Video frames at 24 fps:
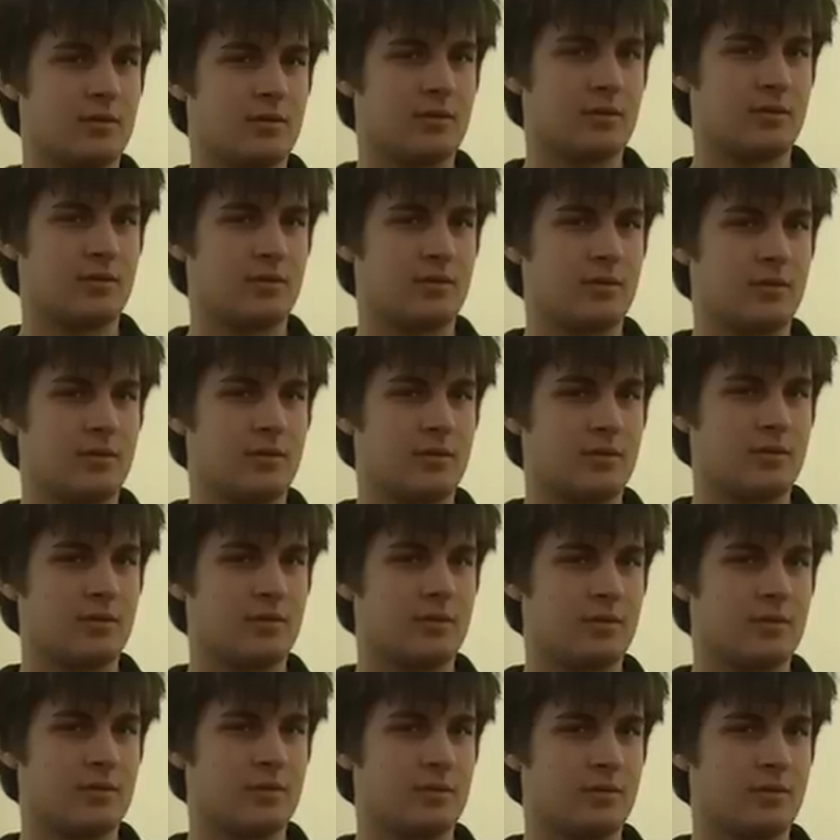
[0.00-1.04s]

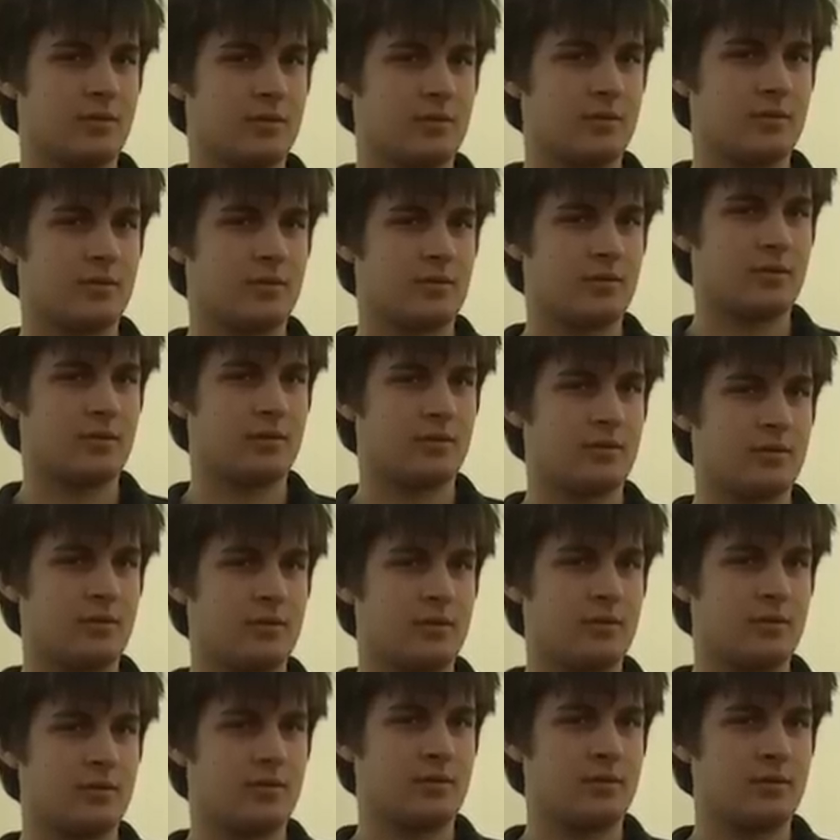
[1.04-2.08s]

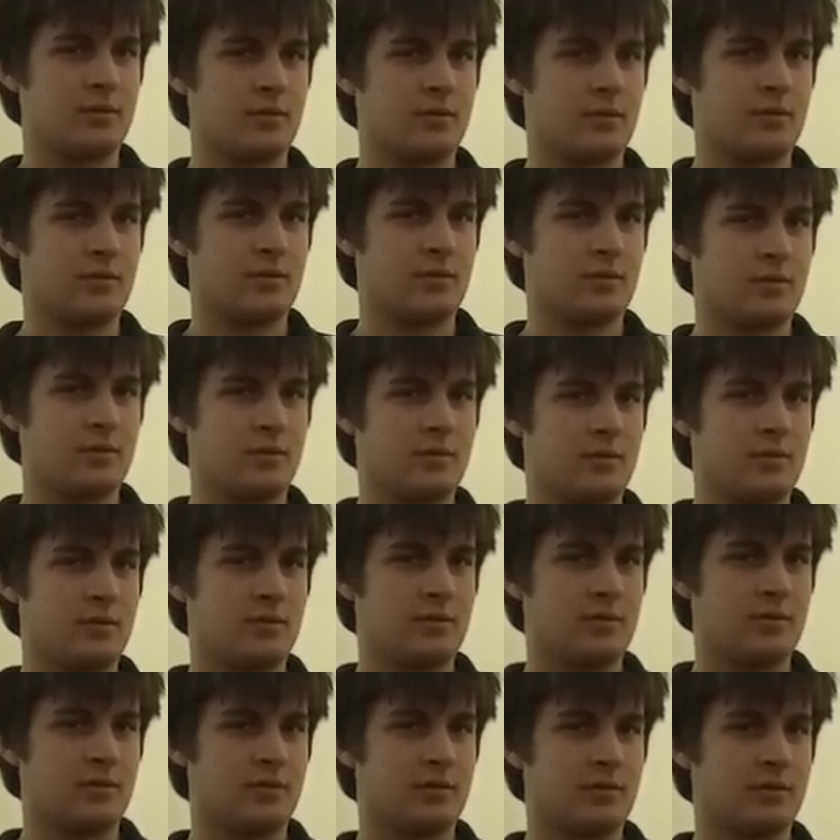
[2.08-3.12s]

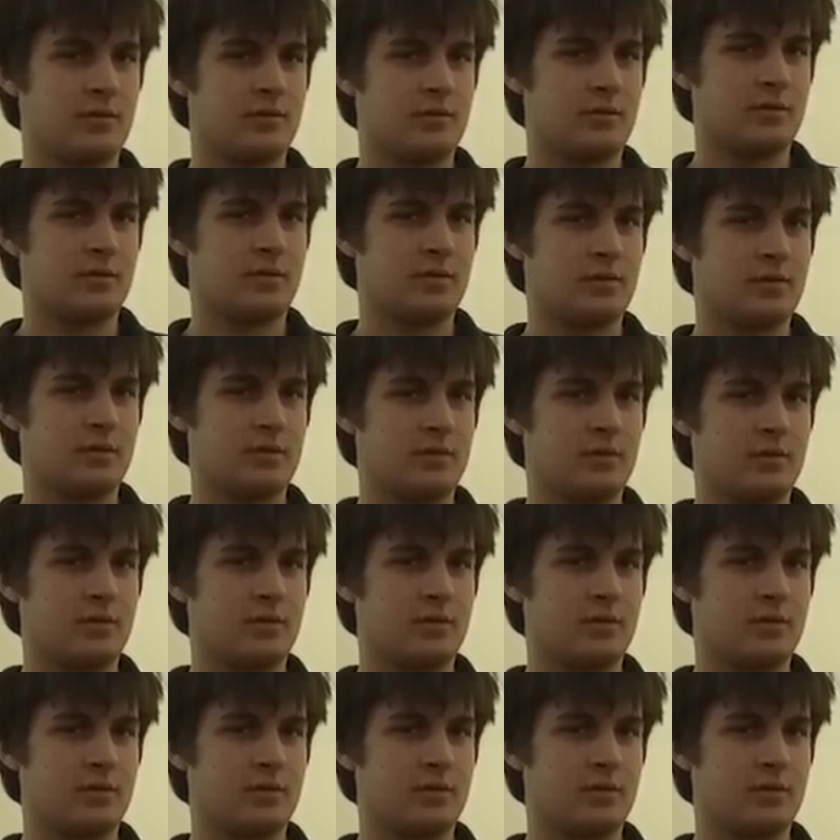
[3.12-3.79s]
Nothing is said.